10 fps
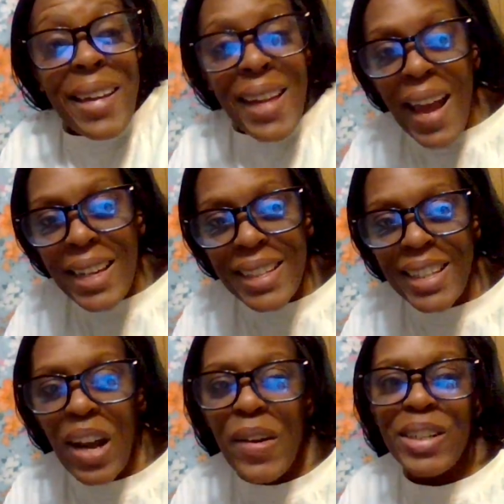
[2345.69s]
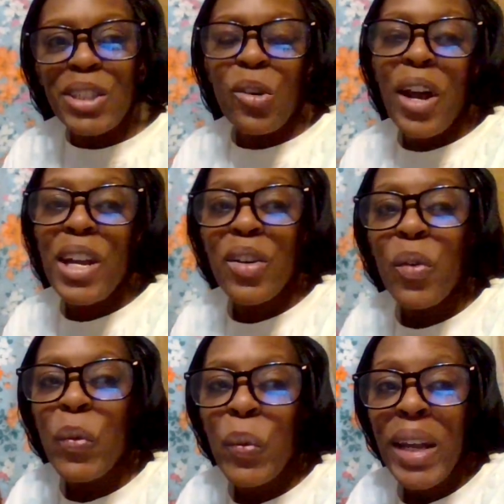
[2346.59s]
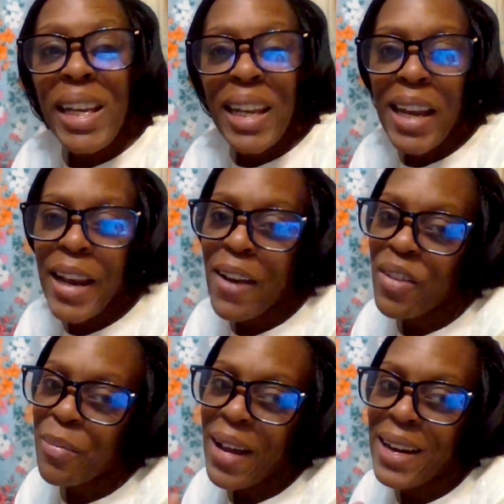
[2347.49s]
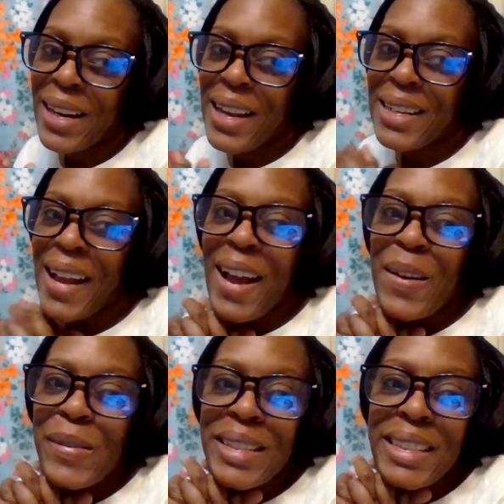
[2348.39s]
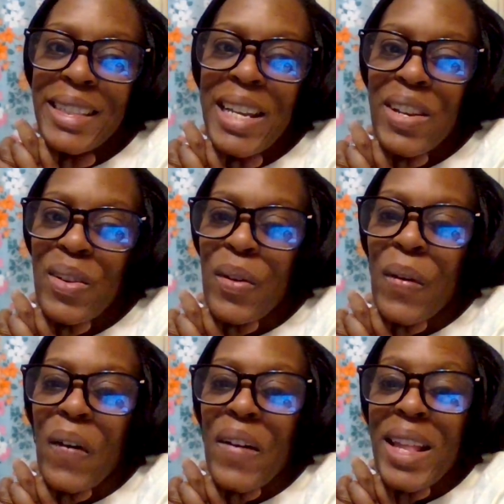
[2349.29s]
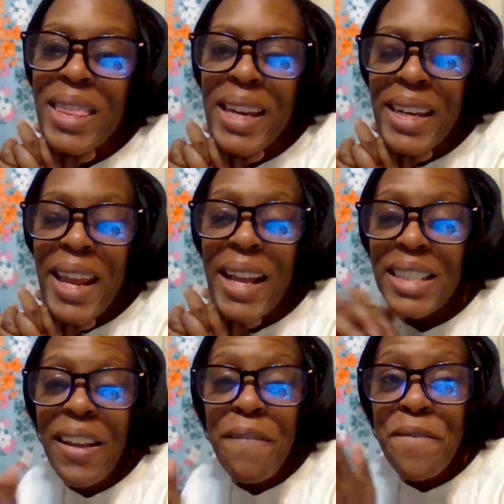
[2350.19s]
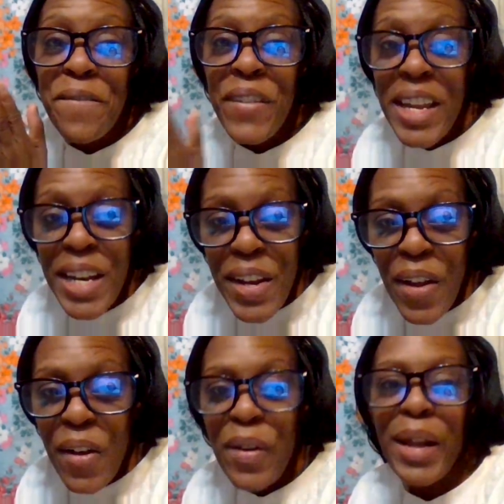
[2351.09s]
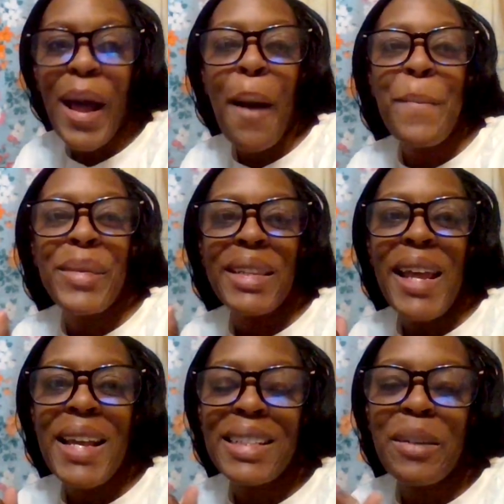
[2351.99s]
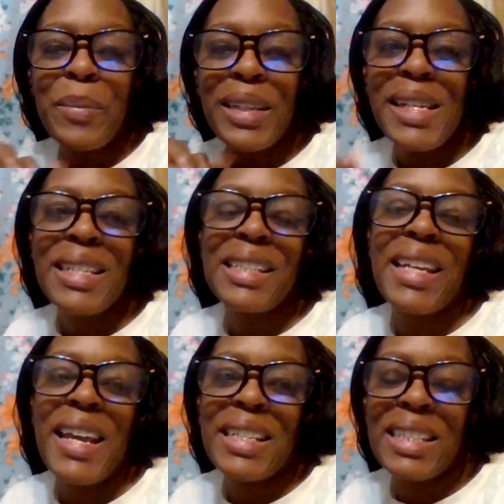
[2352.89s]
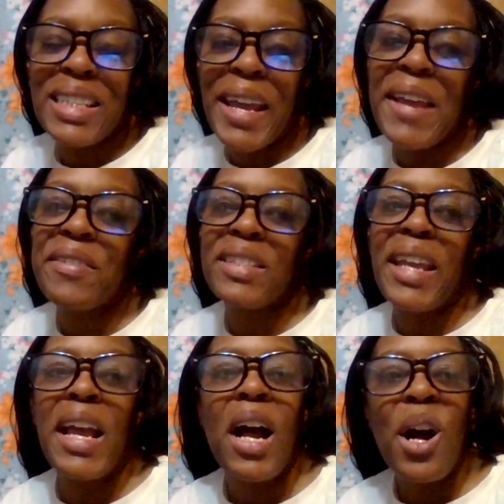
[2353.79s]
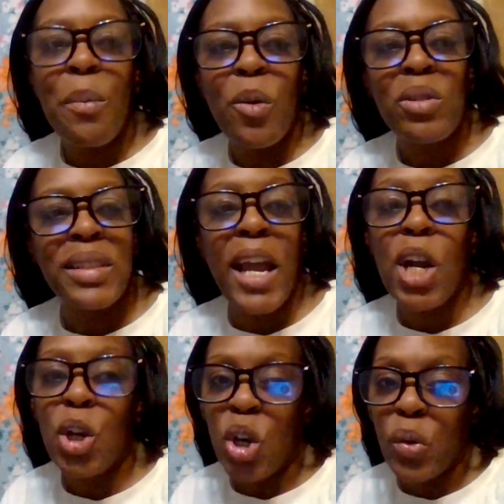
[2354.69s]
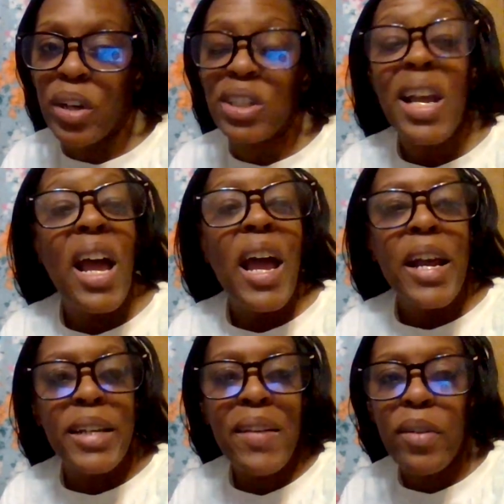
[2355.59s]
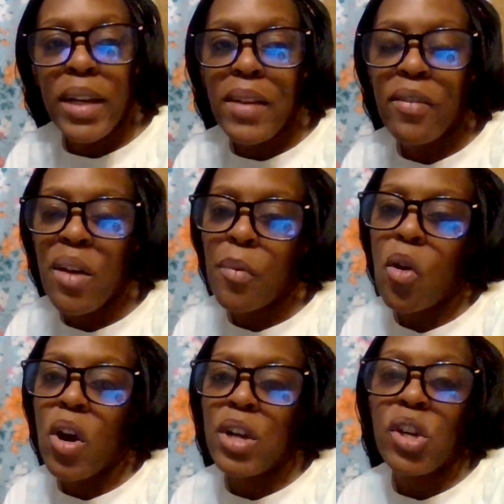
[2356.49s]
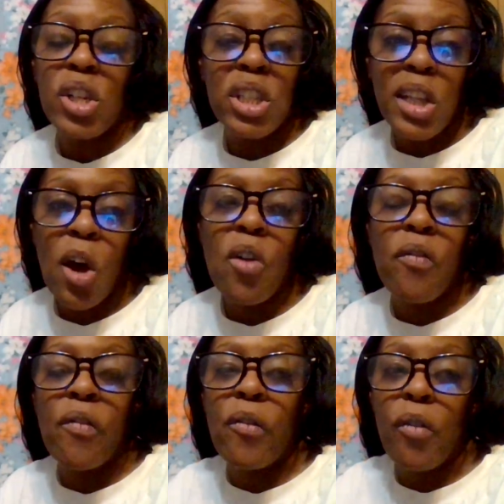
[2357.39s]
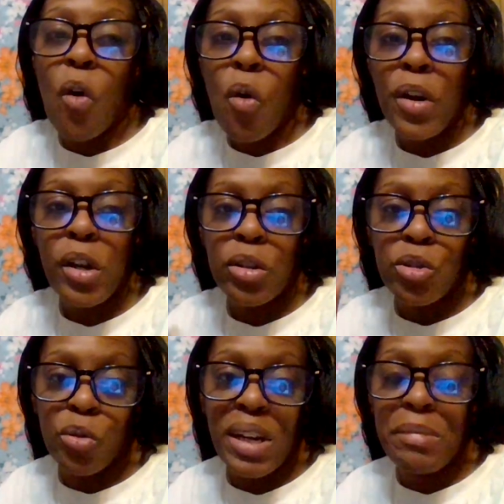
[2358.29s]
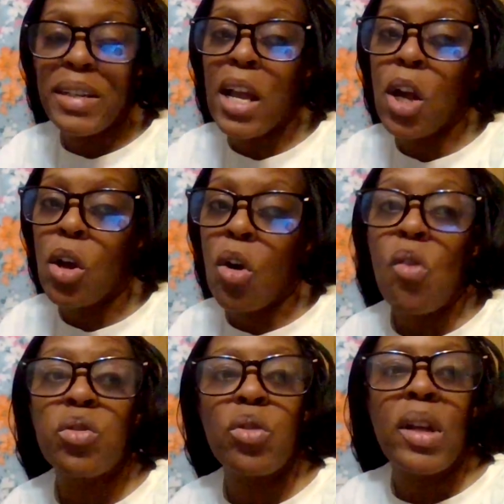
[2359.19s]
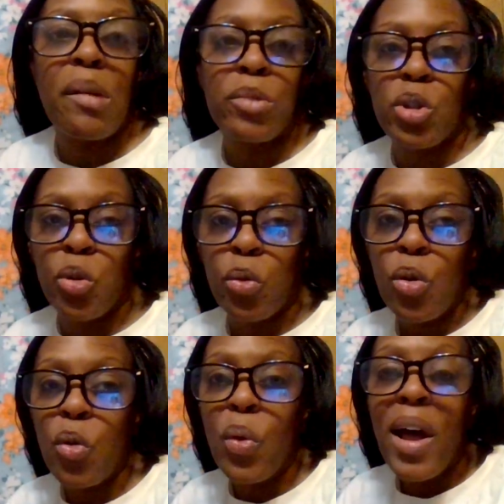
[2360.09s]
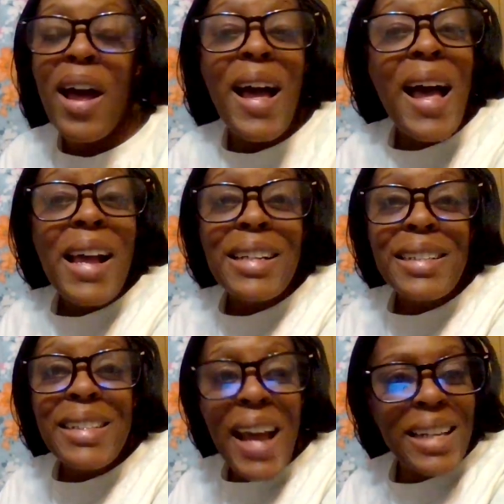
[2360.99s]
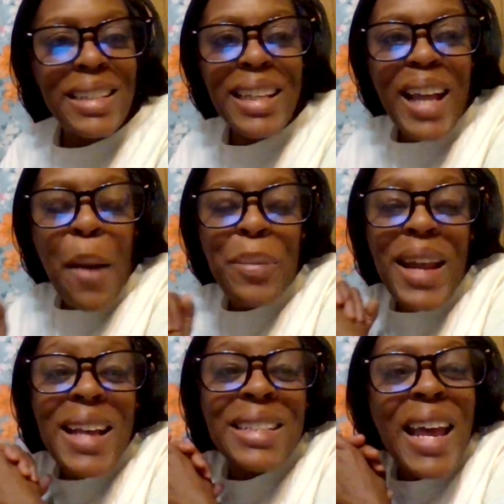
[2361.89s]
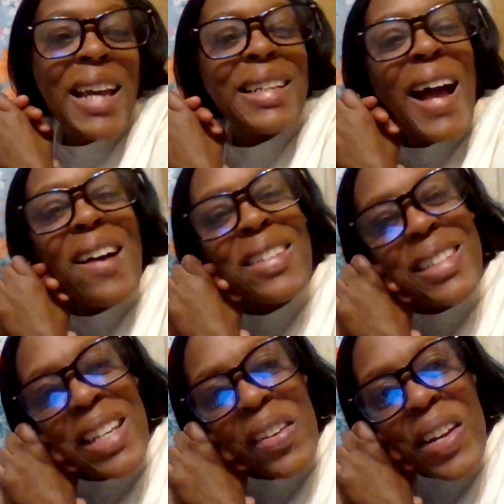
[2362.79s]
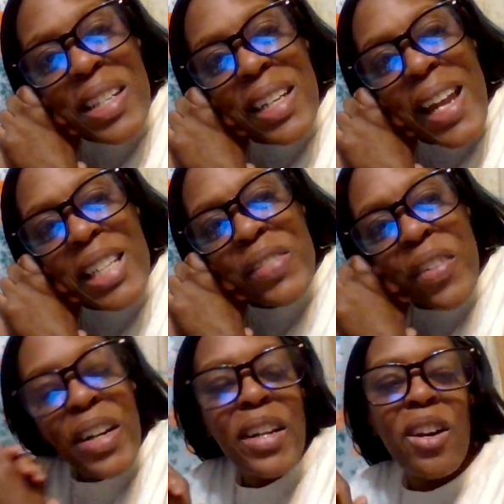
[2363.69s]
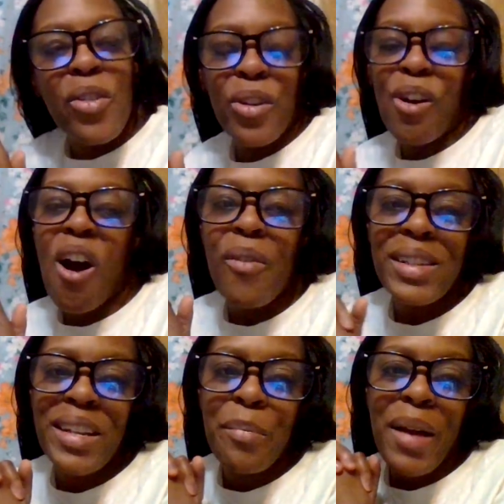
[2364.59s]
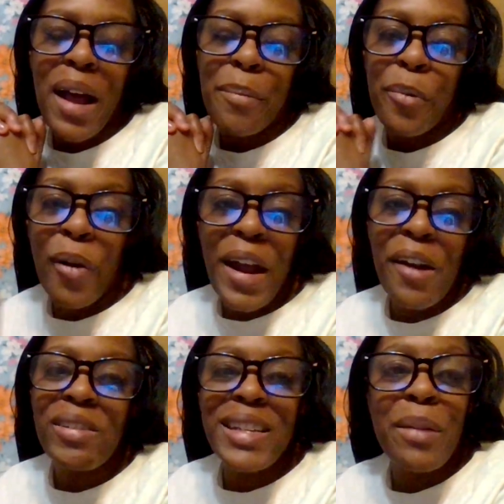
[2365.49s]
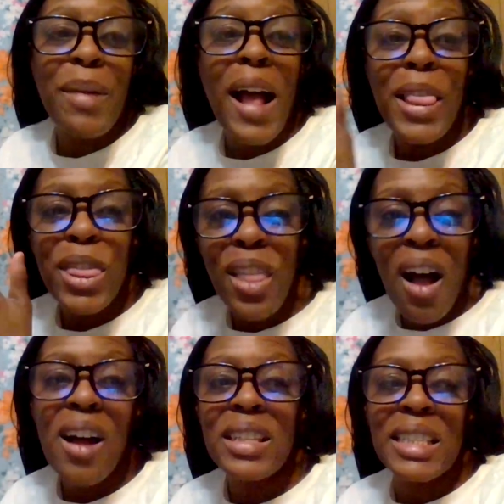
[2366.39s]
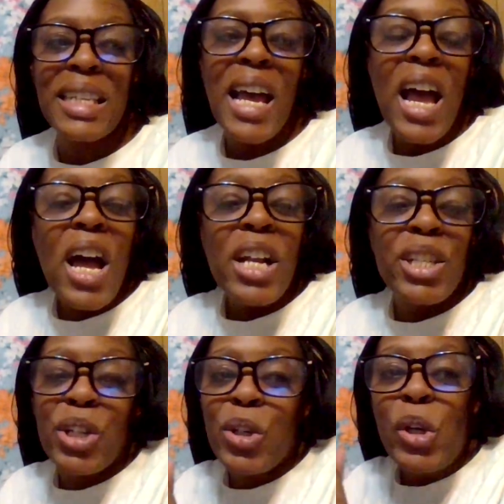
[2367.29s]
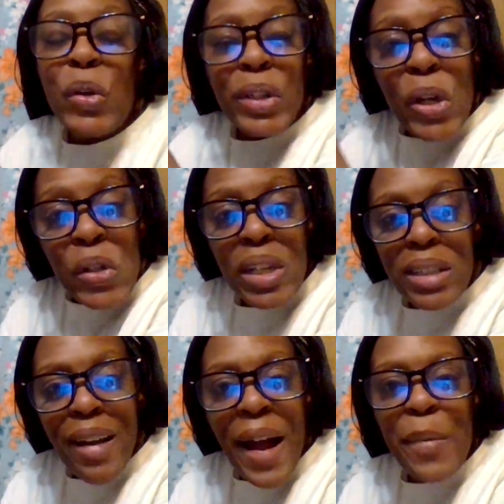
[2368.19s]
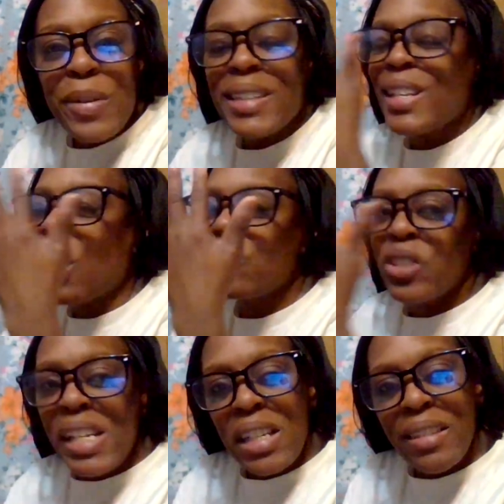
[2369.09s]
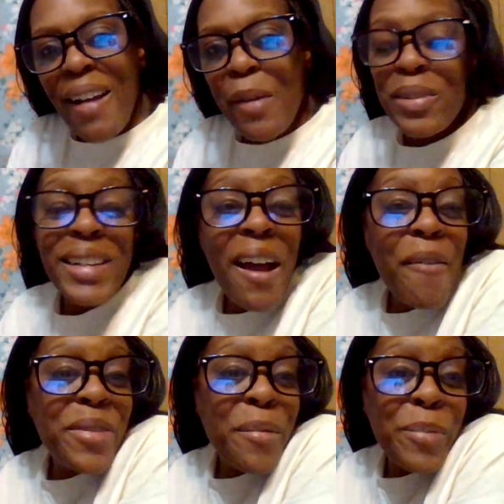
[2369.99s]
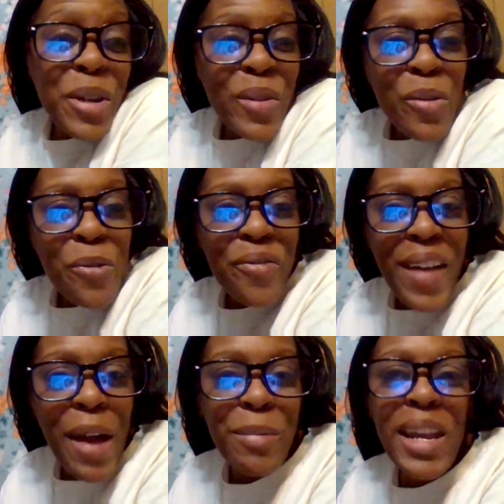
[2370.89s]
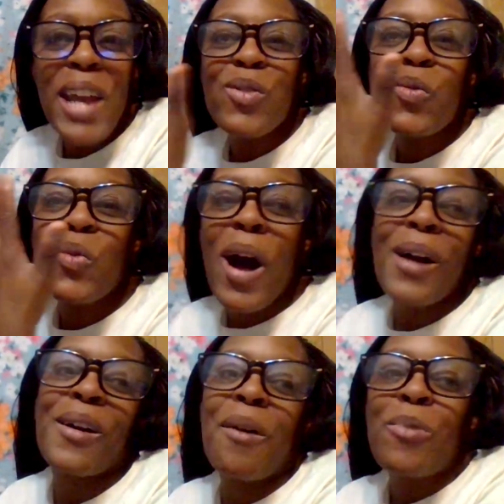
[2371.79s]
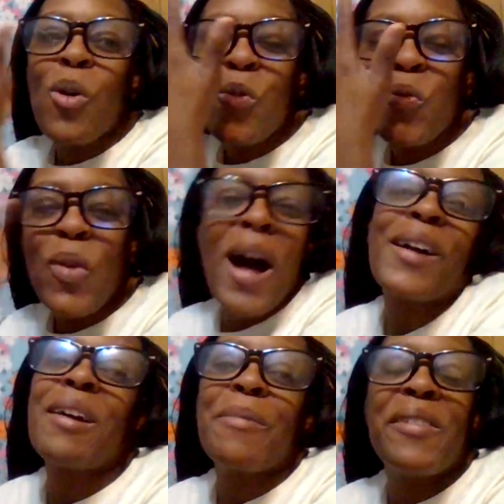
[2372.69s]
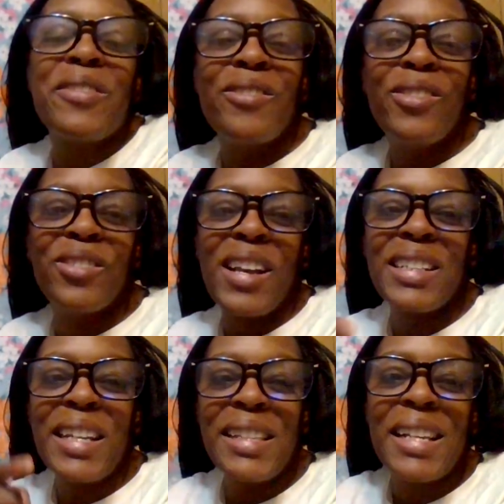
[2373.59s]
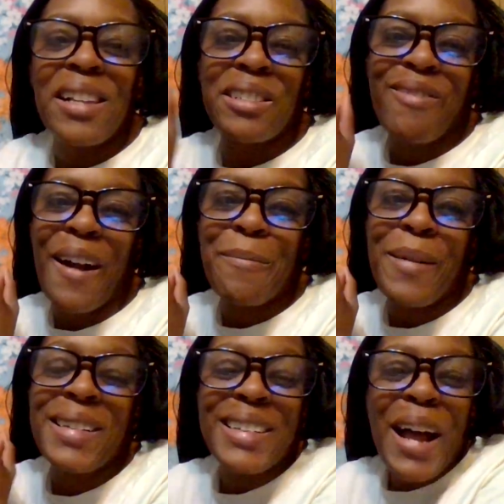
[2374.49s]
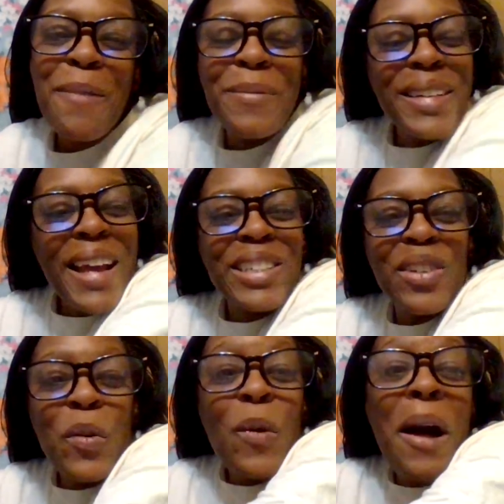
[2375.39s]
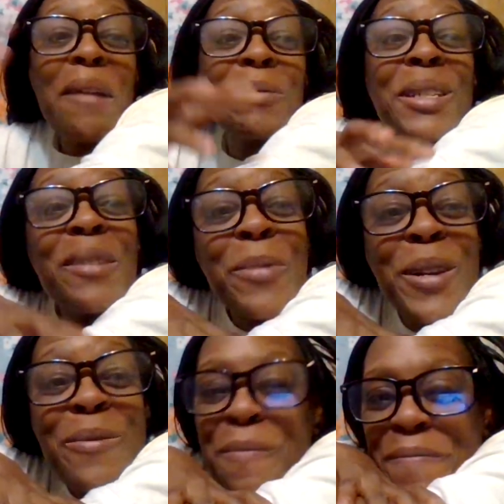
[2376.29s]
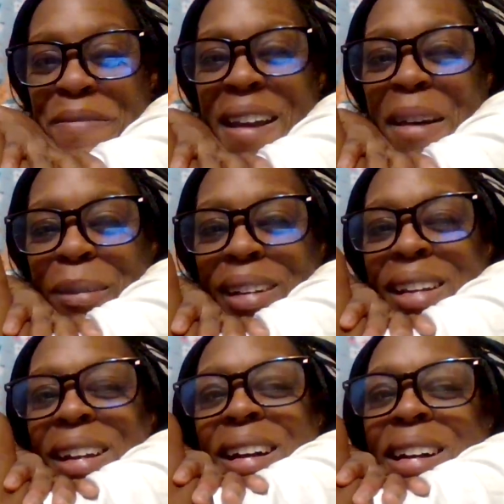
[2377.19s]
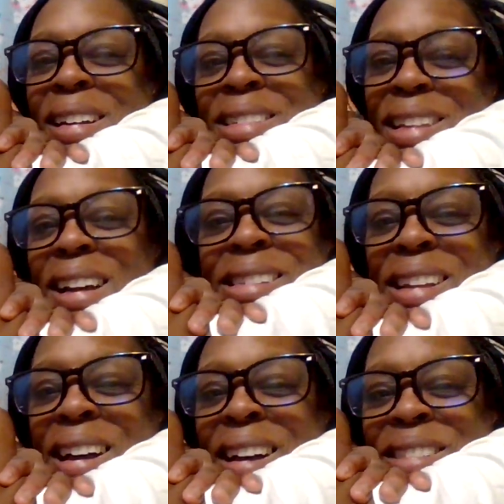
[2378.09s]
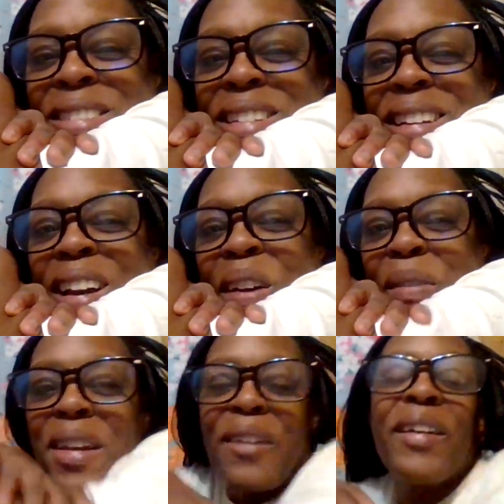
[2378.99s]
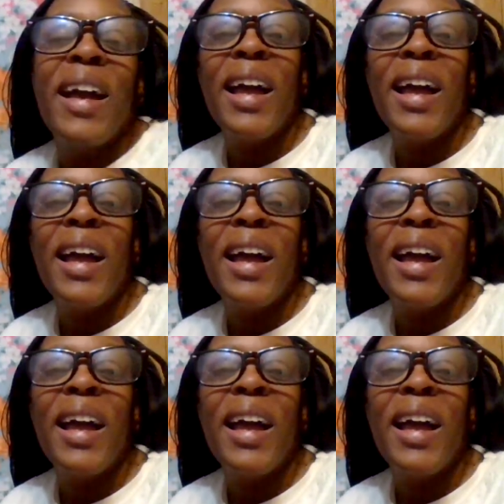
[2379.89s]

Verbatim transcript: Yes, so enjoy your weekend, everybody. And I will see you all in the next video. God bless. Please stay safe, stay humble, stay encouraged. Never give up on yourself or your dreams and goals to come true yes, God bless, and I'll see you in the next video. You're always in my prayers and my thoughts to new subscribers, the OG subscribers of the Beauty Room family, and welcome, welcome. If you just hit that subscribe button, God bless you. Welcome to the Beauty Room family. Hugs, hugs, hugs. You get over here.